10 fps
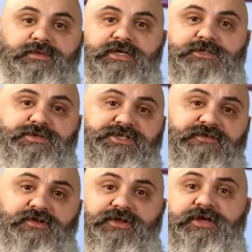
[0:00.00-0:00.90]

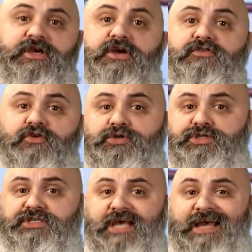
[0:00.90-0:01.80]
specifically those
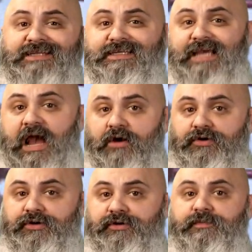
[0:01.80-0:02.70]
designed to
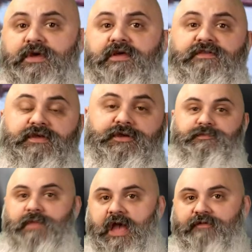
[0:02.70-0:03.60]
counter the
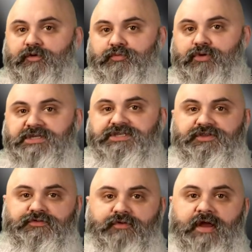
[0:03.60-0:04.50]
ever present
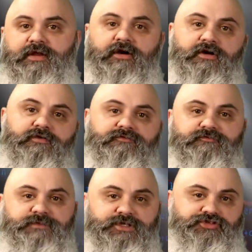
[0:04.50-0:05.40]
threat of
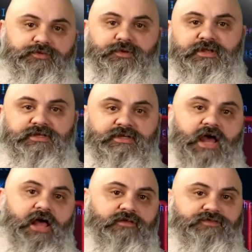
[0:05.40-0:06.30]
distributed
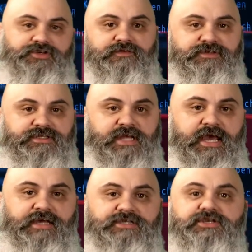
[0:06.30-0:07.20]
denial of service
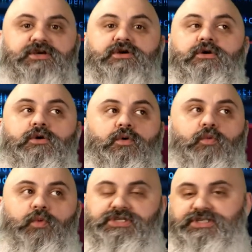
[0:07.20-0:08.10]
attacks,
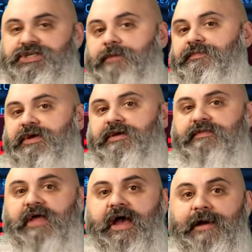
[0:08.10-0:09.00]
which is something
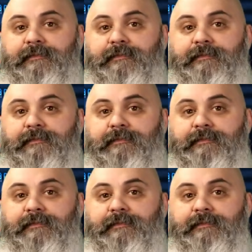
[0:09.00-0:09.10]
that